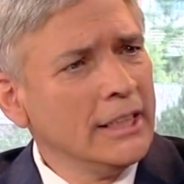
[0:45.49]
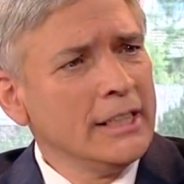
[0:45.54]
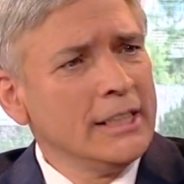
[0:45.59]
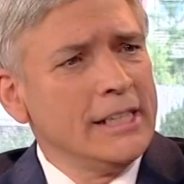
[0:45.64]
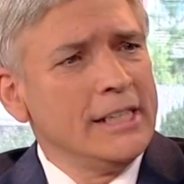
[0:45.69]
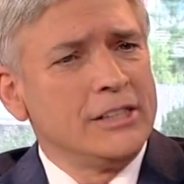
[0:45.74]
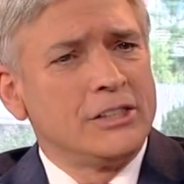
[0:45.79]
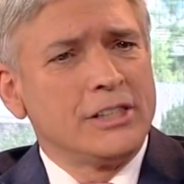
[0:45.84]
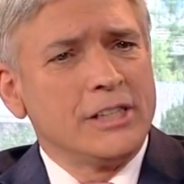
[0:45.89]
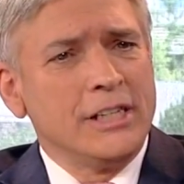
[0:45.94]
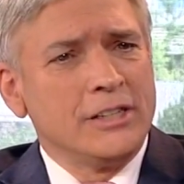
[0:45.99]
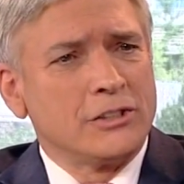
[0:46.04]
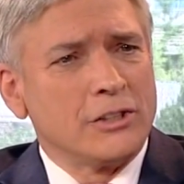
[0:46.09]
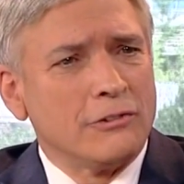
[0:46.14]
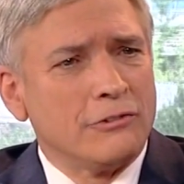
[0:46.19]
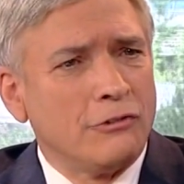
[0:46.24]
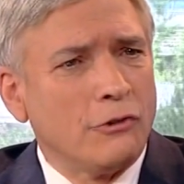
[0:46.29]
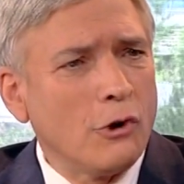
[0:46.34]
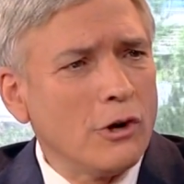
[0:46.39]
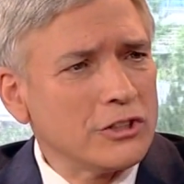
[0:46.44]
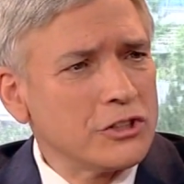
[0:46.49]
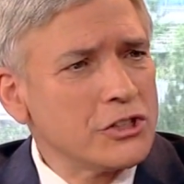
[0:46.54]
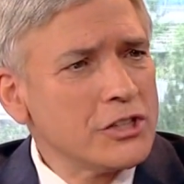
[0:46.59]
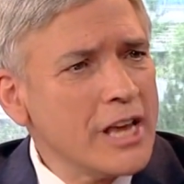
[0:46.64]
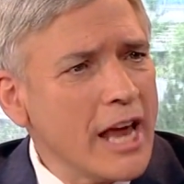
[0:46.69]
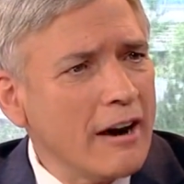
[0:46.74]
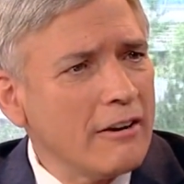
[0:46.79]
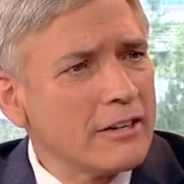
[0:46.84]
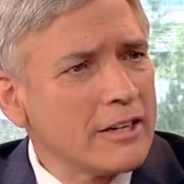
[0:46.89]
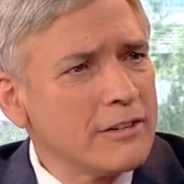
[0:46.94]
It's a false
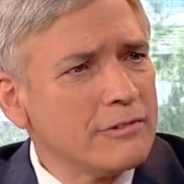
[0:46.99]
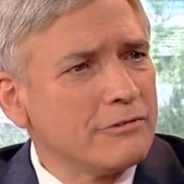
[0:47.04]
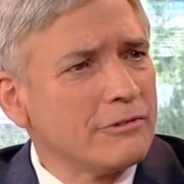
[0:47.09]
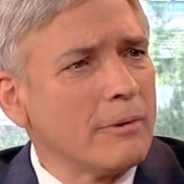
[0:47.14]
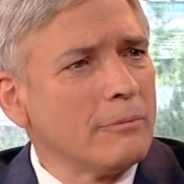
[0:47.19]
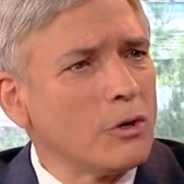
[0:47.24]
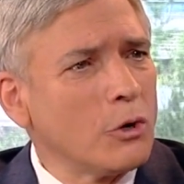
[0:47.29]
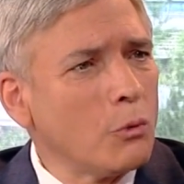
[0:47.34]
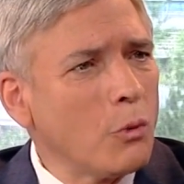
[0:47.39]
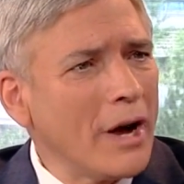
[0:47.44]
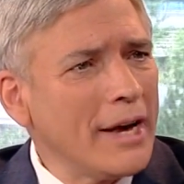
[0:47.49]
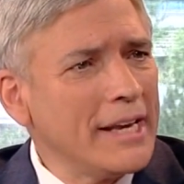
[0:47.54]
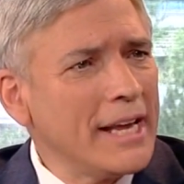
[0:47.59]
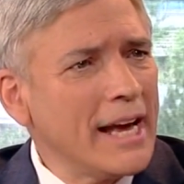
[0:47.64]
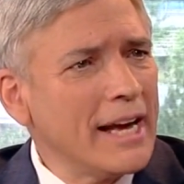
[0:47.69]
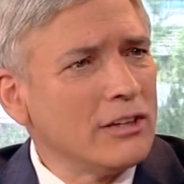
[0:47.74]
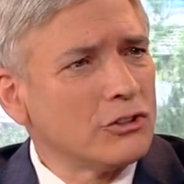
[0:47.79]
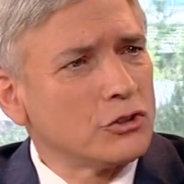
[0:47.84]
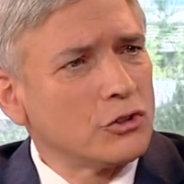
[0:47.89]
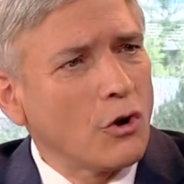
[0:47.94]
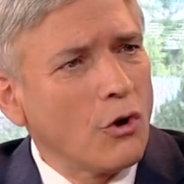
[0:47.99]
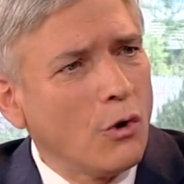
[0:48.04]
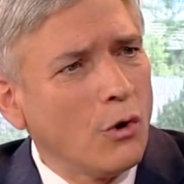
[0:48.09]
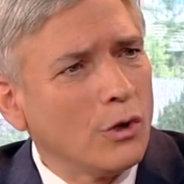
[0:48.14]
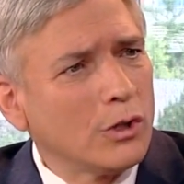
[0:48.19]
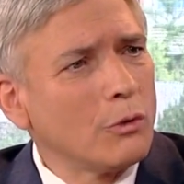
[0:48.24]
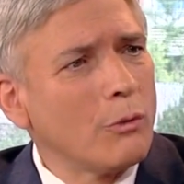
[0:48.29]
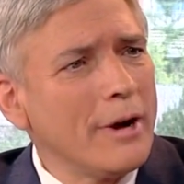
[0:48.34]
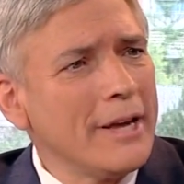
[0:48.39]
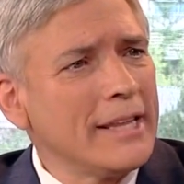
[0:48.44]
narrative from the White House all
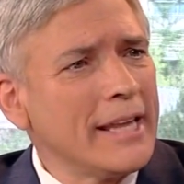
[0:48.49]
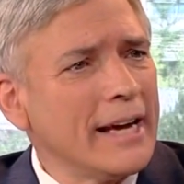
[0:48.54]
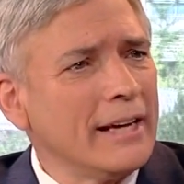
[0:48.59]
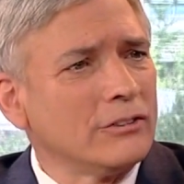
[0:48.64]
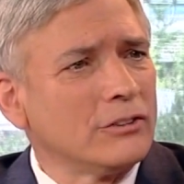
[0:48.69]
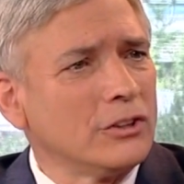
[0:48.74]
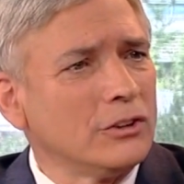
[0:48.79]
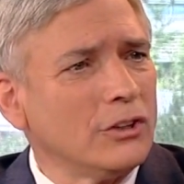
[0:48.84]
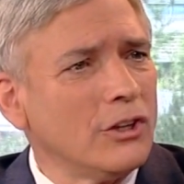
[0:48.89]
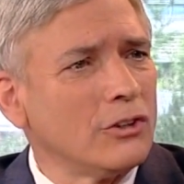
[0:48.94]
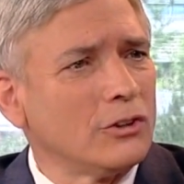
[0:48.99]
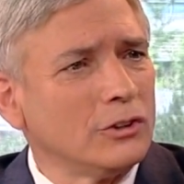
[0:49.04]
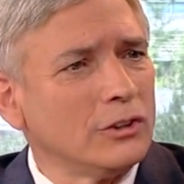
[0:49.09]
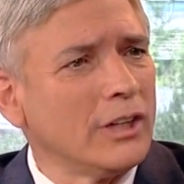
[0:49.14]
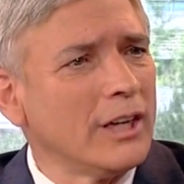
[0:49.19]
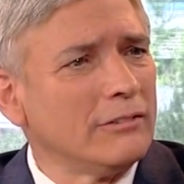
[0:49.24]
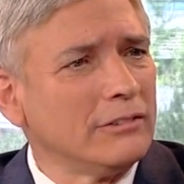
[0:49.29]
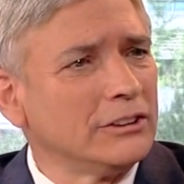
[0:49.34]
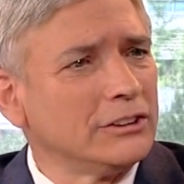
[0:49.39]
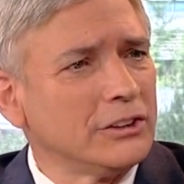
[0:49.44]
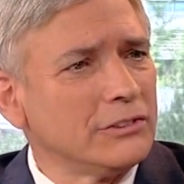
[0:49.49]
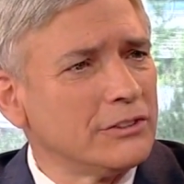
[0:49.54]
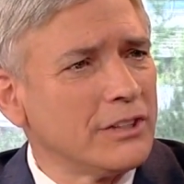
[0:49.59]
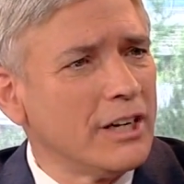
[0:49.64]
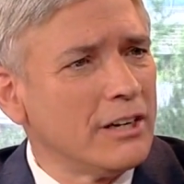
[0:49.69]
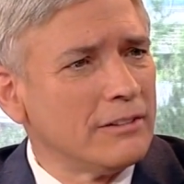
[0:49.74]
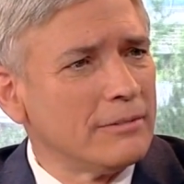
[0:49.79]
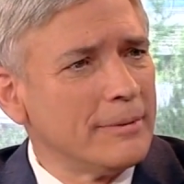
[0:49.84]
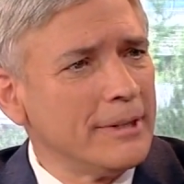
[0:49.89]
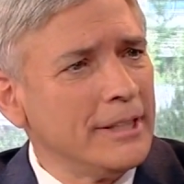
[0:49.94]
the way down to local levels of
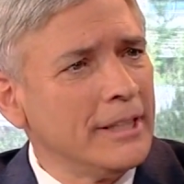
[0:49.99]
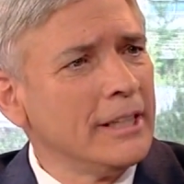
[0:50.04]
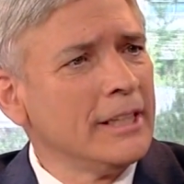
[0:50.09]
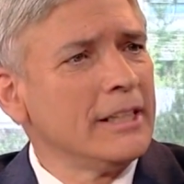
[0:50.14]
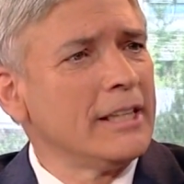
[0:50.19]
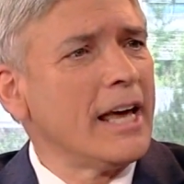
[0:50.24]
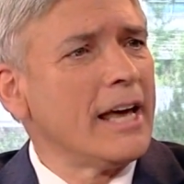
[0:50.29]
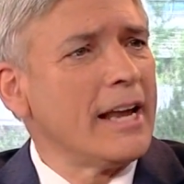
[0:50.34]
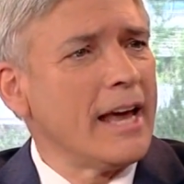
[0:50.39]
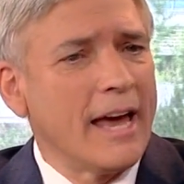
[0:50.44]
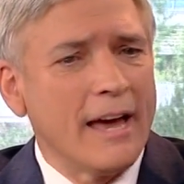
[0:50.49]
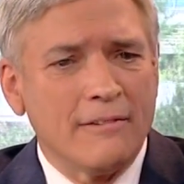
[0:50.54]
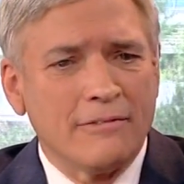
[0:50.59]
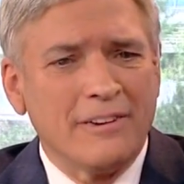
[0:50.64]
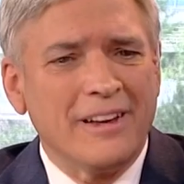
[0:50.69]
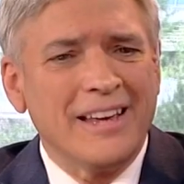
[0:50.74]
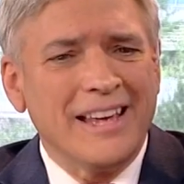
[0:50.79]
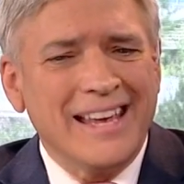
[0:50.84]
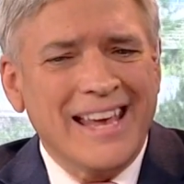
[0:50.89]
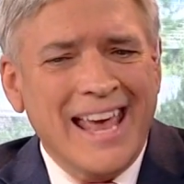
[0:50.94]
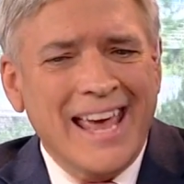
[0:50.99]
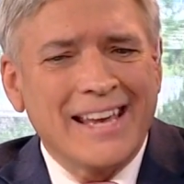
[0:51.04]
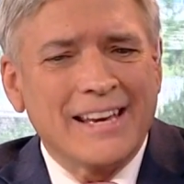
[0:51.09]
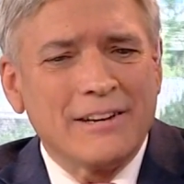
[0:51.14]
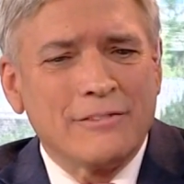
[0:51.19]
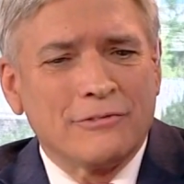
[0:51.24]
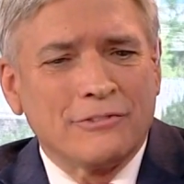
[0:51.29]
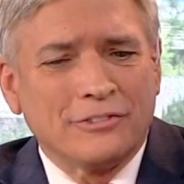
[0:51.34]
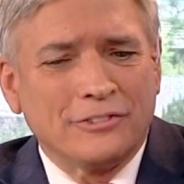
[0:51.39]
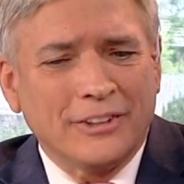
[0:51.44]
government that have
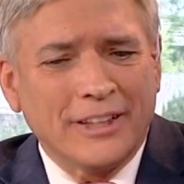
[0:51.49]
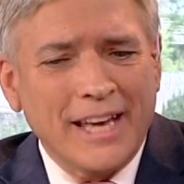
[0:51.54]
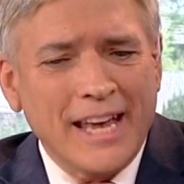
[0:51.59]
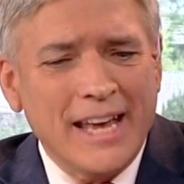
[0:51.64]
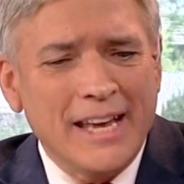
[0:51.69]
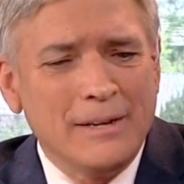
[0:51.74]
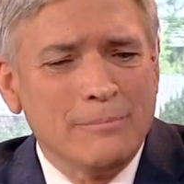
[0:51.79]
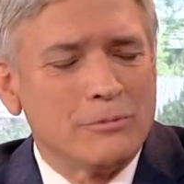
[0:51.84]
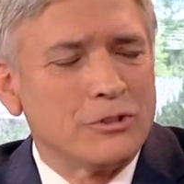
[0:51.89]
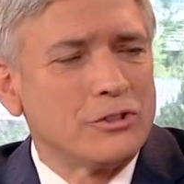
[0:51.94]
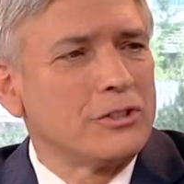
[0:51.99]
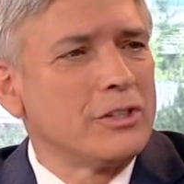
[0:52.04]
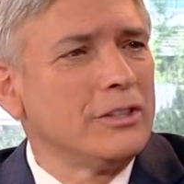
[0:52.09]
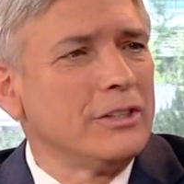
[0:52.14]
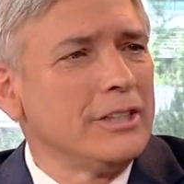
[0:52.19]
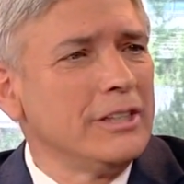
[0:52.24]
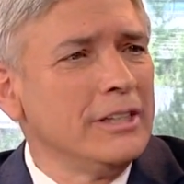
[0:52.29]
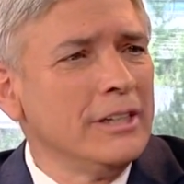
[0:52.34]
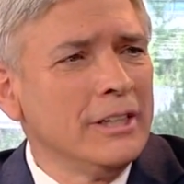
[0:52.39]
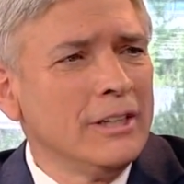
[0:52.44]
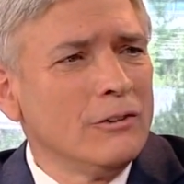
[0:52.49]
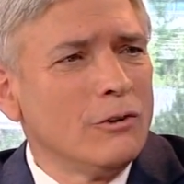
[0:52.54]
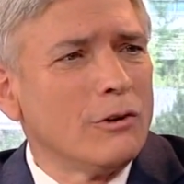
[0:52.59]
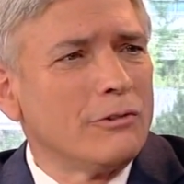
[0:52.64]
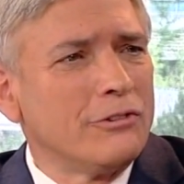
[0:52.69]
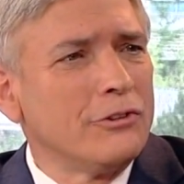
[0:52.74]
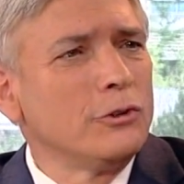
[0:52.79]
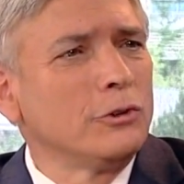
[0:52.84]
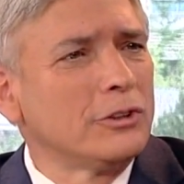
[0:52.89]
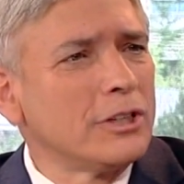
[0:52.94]
added flames to
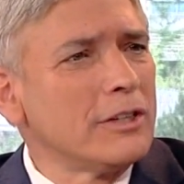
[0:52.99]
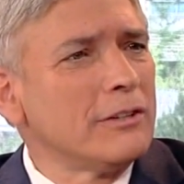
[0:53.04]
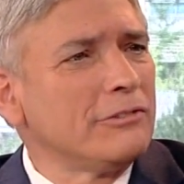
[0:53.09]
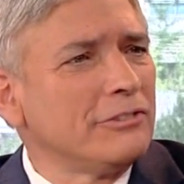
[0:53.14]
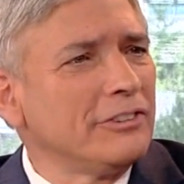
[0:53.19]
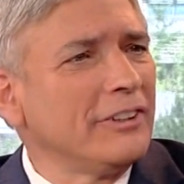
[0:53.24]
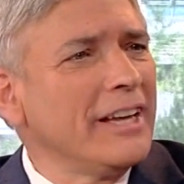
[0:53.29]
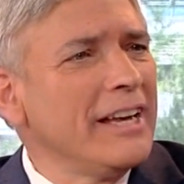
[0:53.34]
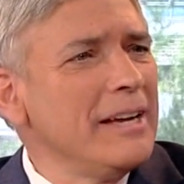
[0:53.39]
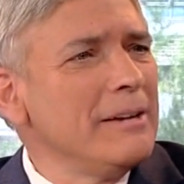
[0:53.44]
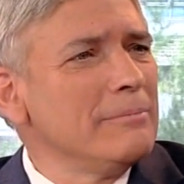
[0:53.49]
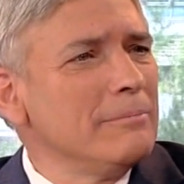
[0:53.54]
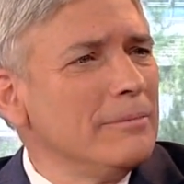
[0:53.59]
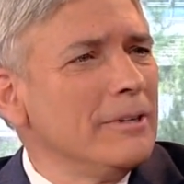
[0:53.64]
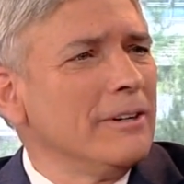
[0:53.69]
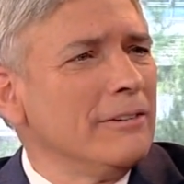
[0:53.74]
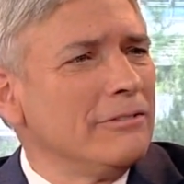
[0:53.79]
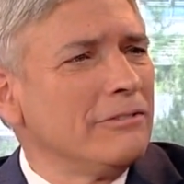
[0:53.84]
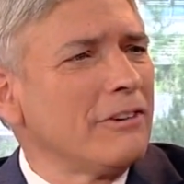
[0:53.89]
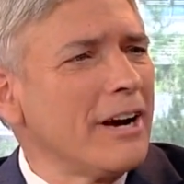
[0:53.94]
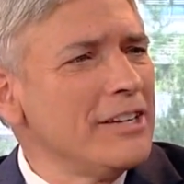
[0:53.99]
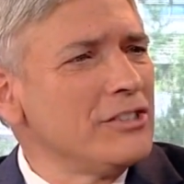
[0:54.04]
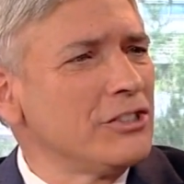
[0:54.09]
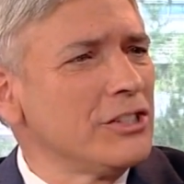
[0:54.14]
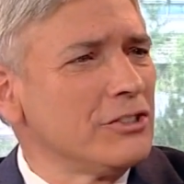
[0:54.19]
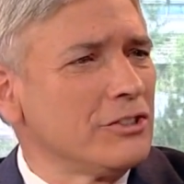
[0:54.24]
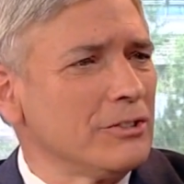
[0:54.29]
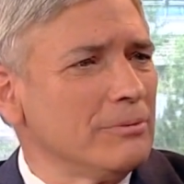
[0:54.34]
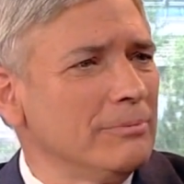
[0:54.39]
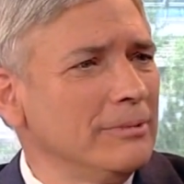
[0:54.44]
fuel to the flame of
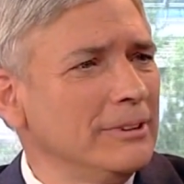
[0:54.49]
racism.